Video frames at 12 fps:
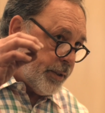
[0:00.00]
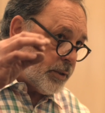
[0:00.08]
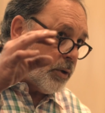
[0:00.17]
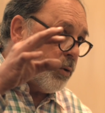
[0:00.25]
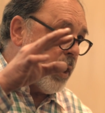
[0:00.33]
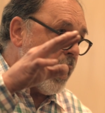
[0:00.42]

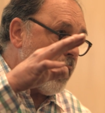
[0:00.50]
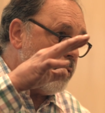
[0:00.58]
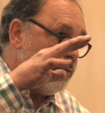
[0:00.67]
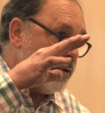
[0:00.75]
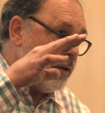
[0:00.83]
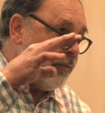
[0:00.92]
that's
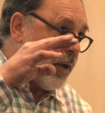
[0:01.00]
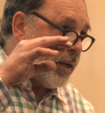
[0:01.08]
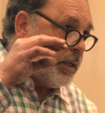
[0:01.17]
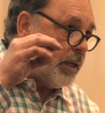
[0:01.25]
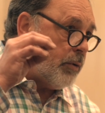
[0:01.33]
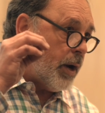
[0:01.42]
ground, very
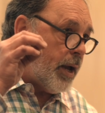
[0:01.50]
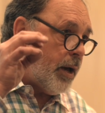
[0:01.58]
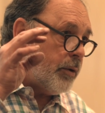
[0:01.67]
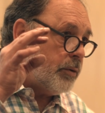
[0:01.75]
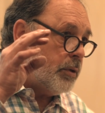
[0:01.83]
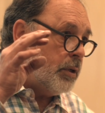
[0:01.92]
finely
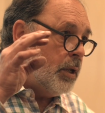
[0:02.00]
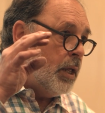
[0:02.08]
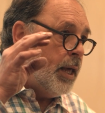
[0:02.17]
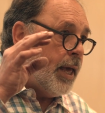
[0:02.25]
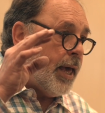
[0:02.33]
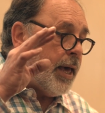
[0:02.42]
ground,
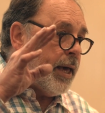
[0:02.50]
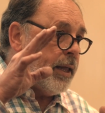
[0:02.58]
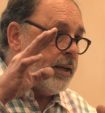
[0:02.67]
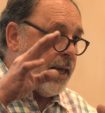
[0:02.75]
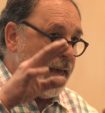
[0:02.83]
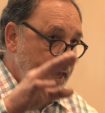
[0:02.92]

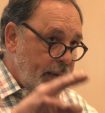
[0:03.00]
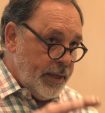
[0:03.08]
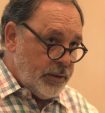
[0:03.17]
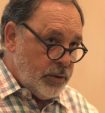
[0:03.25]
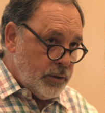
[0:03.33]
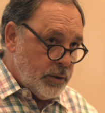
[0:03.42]
and
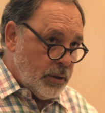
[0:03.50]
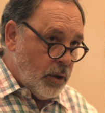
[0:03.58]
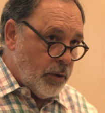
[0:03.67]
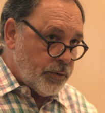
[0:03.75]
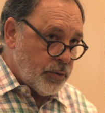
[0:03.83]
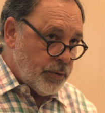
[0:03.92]

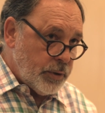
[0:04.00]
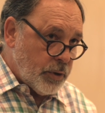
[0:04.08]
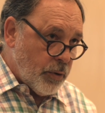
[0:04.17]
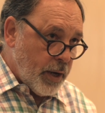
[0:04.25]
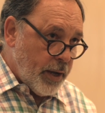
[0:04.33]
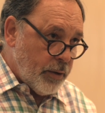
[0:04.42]
aged, also in
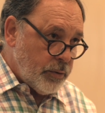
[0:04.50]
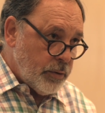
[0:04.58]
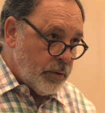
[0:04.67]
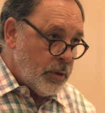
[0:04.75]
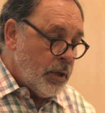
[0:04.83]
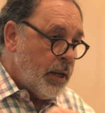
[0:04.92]
the
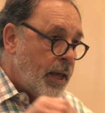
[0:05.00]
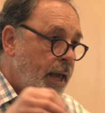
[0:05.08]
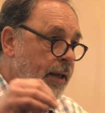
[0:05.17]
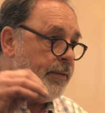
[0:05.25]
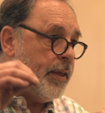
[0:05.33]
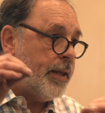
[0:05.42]
ground,
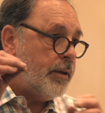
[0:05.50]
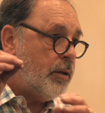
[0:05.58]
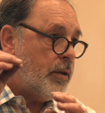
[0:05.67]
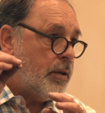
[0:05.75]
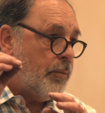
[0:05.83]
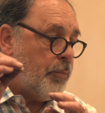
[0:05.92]
and then